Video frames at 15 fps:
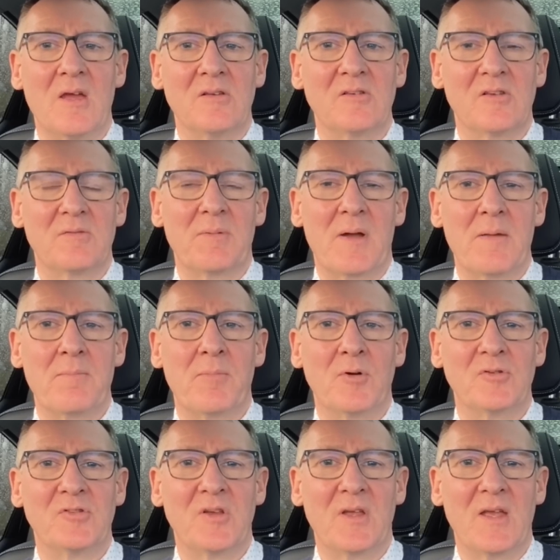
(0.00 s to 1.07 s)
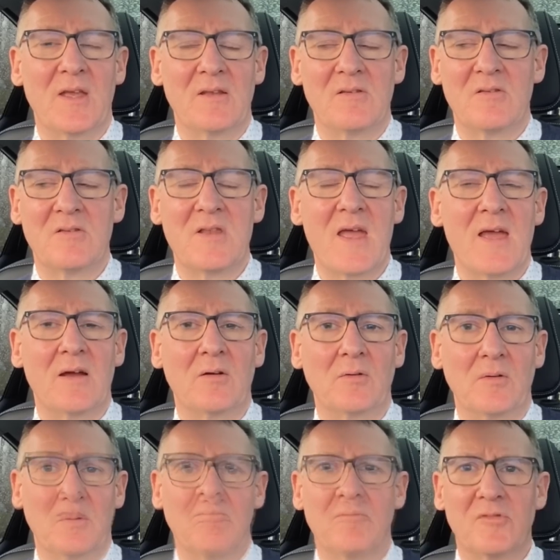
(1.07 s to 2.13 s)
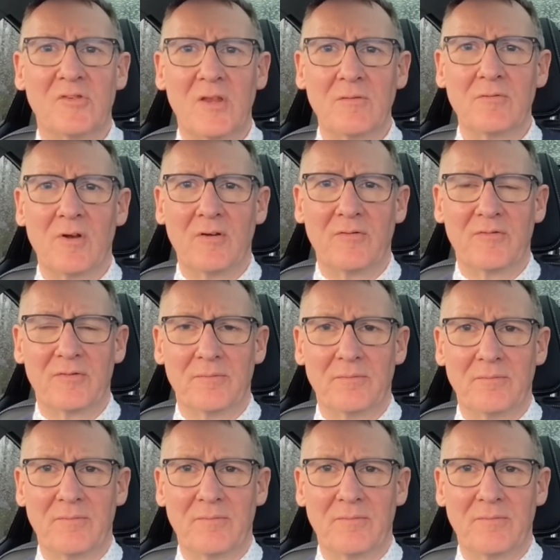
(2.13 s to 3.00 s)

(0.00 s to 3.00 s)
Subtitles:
just by pushing it down. Sunroof.